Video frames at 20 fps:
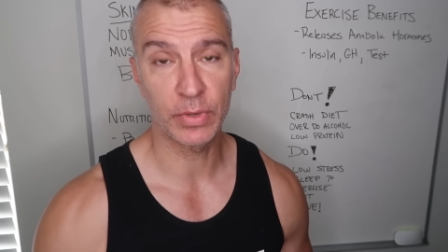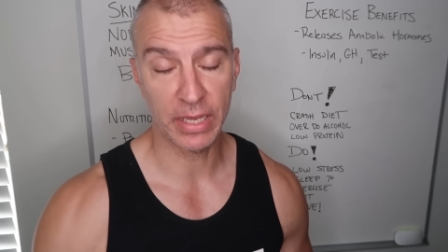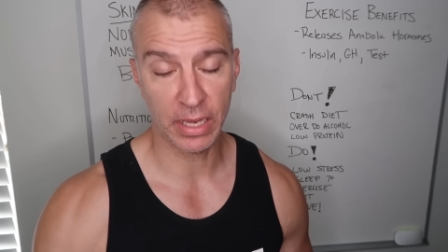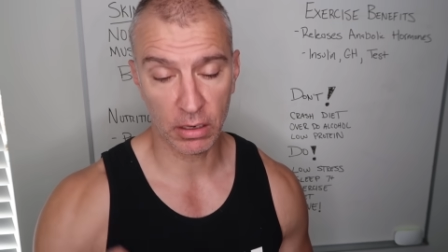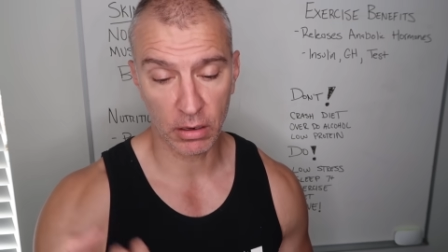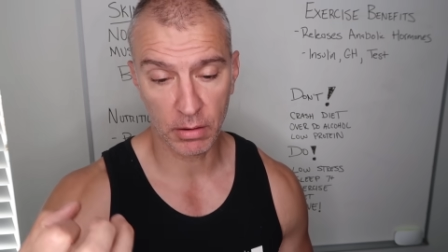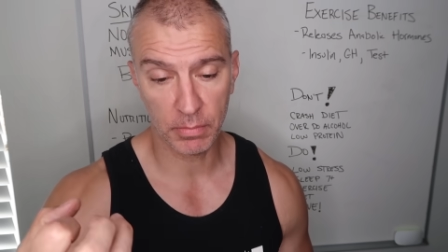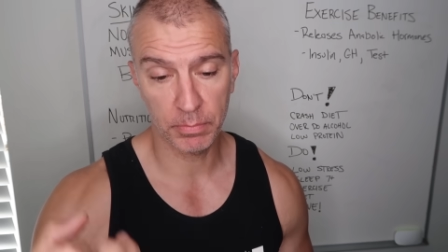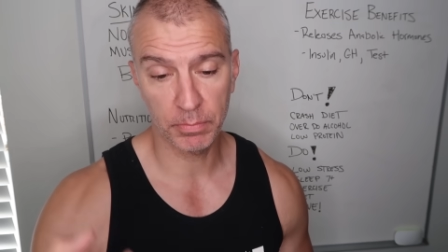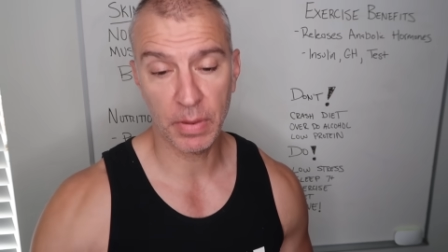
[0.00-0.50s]
we
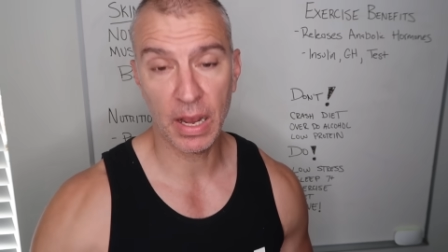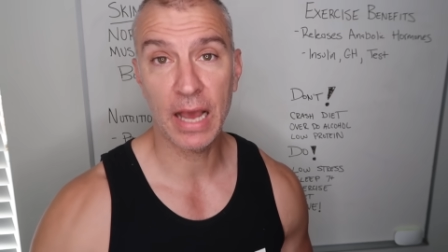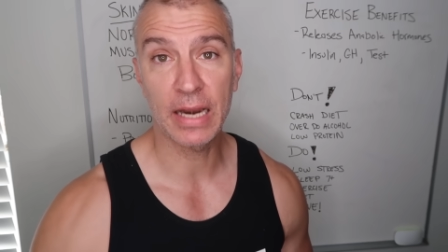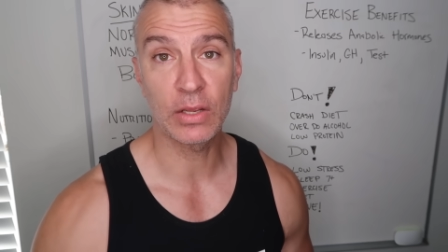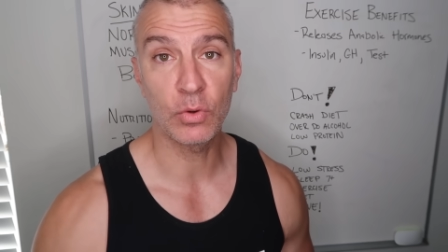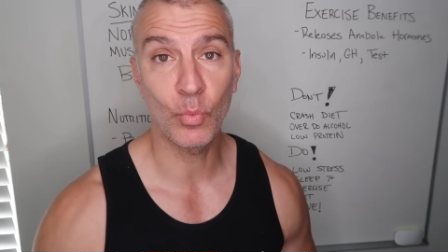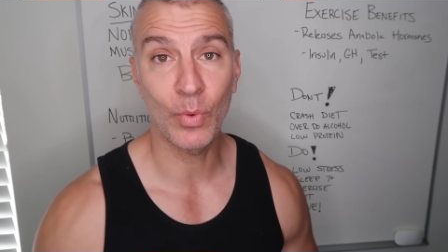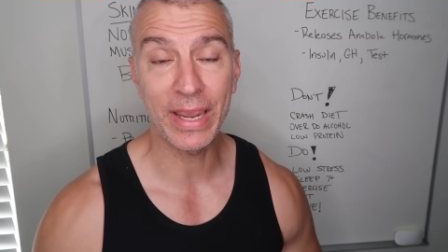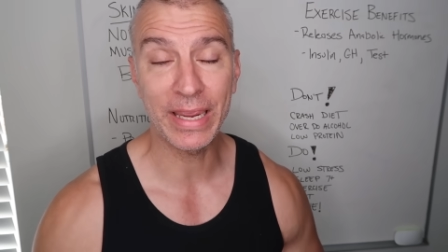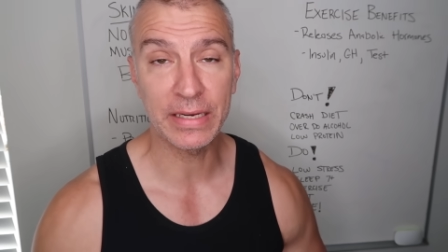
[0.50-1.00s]
get our
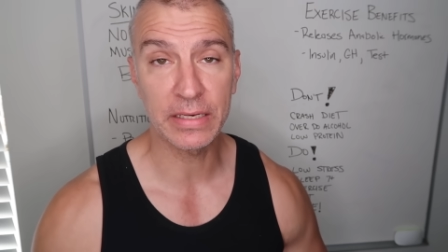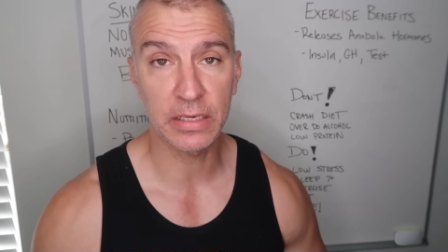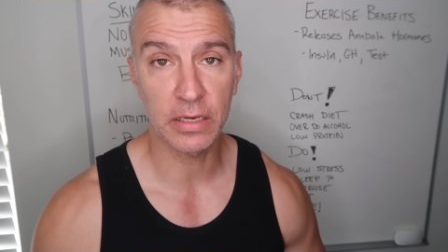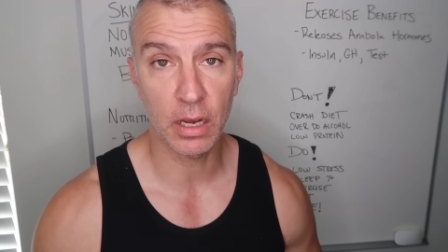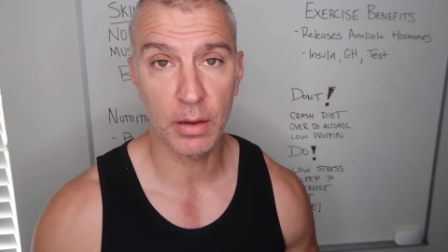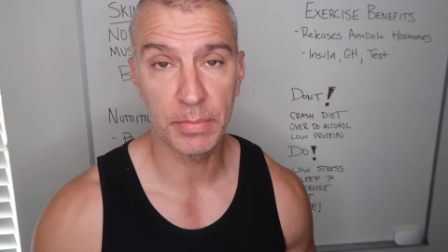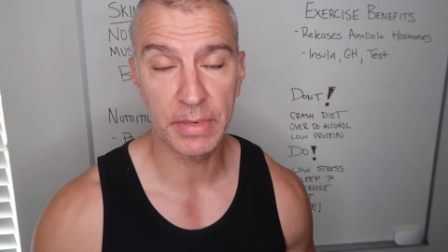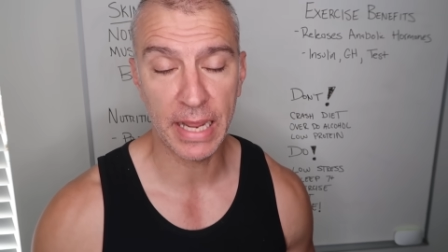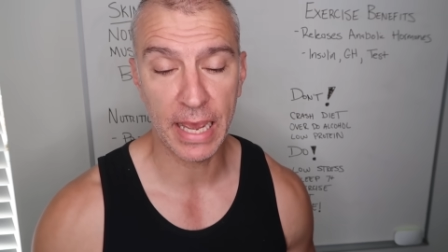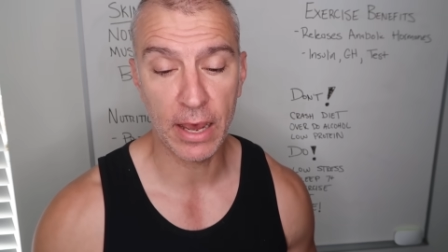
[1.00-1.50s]
body weight to
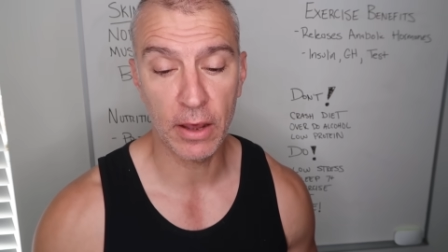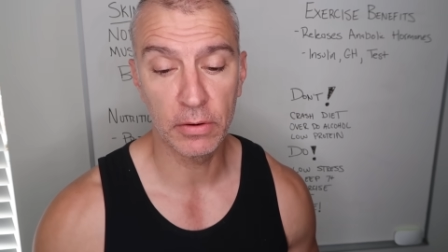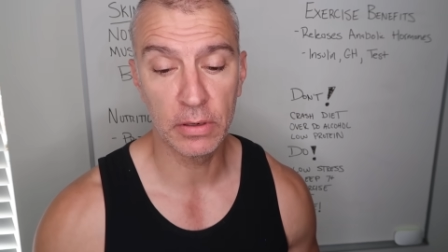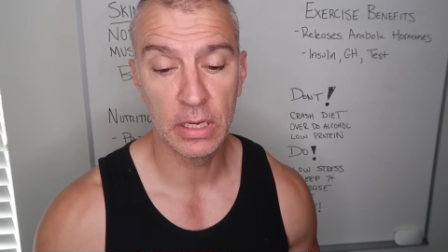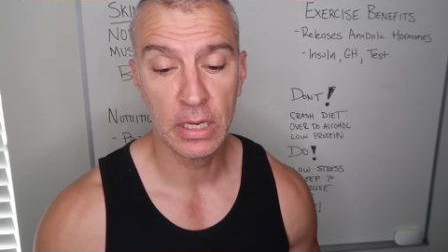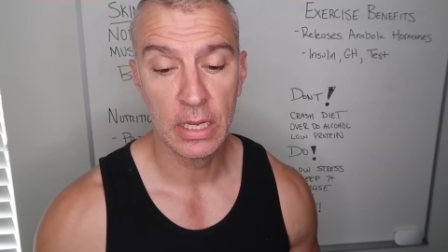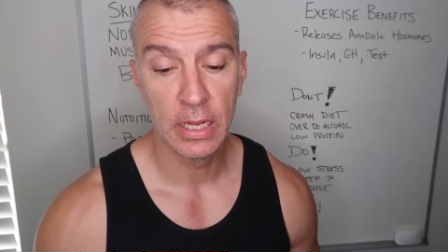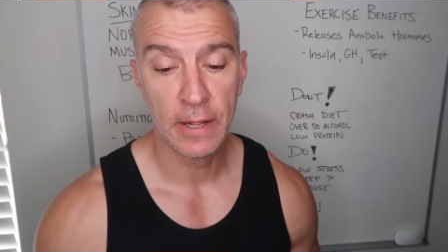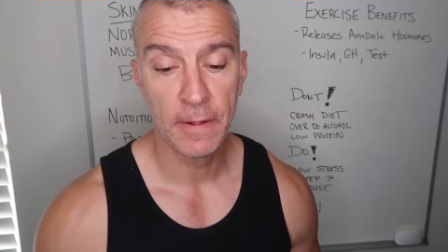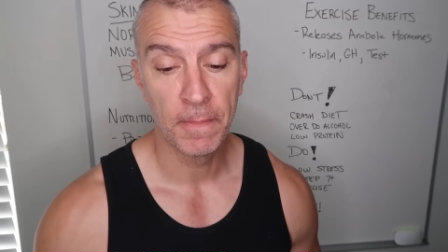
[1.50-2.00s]
come
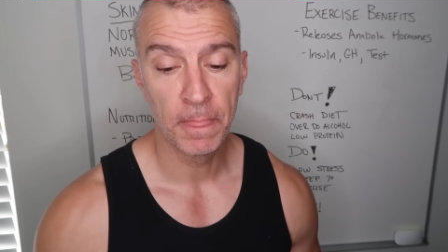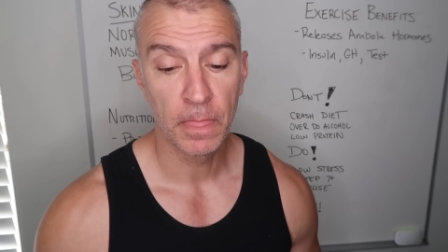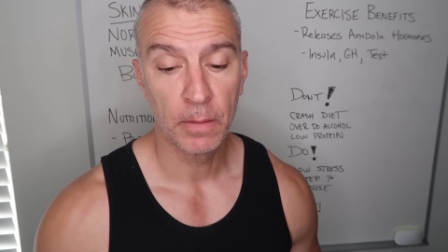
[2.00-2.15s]
down,